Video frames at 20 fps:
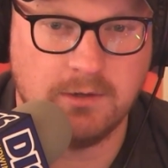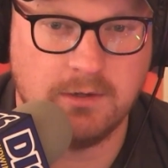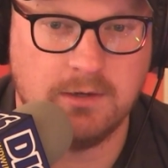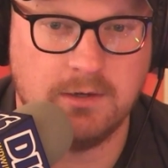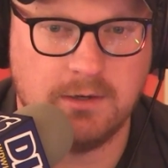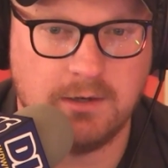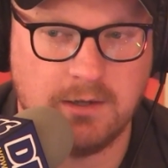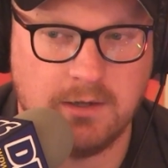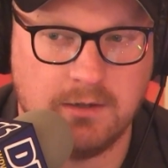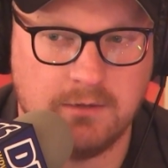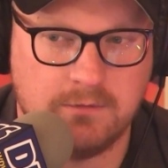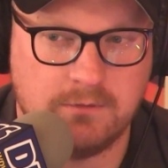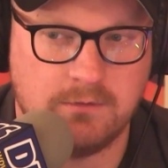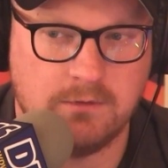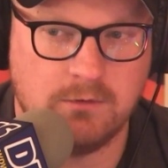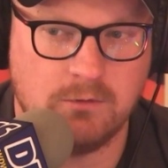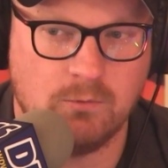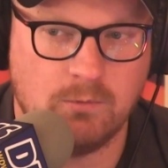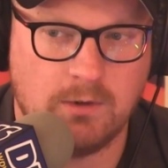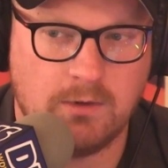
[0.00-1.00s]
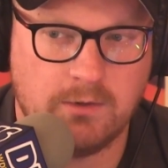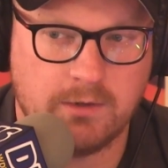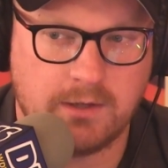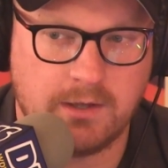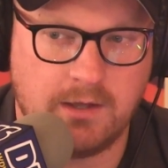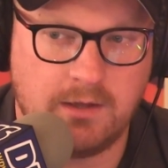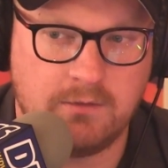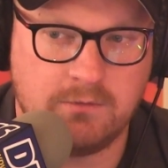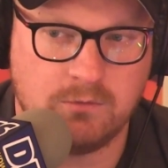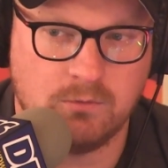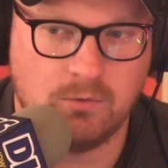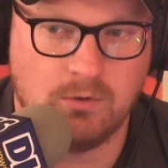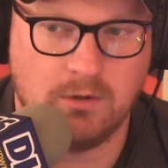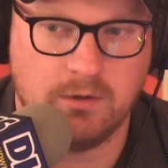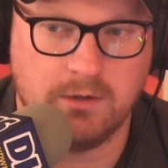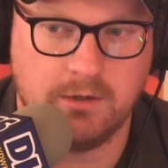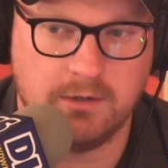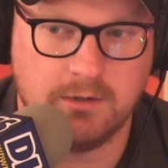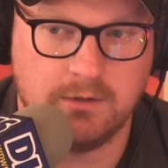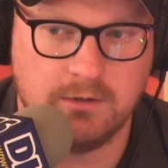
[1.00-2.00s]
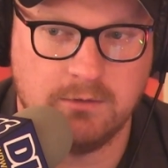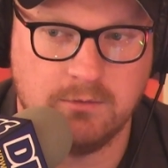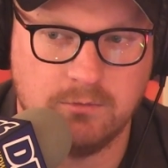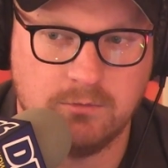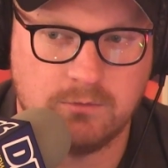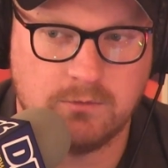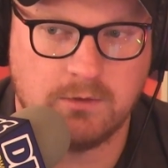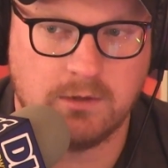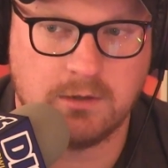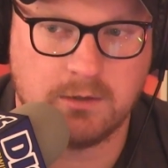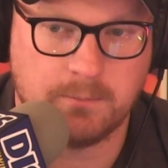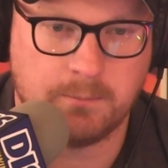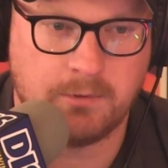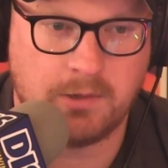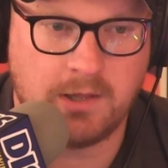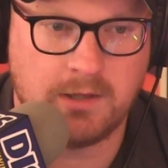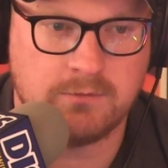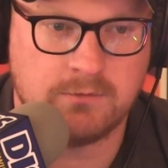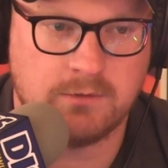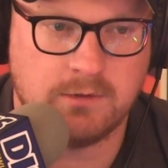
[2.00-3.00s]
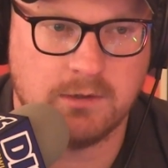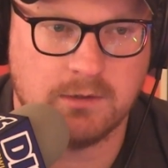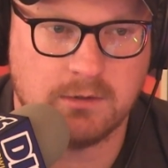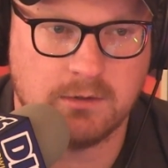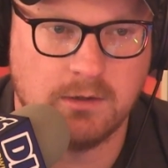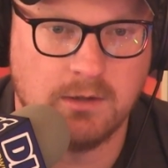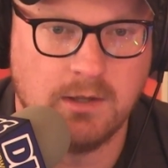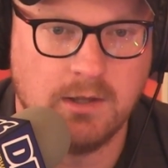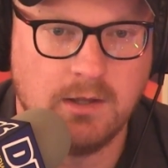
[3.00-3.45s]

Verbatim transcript: and it had Cinderella Castle on it, and it was like oh. a plastic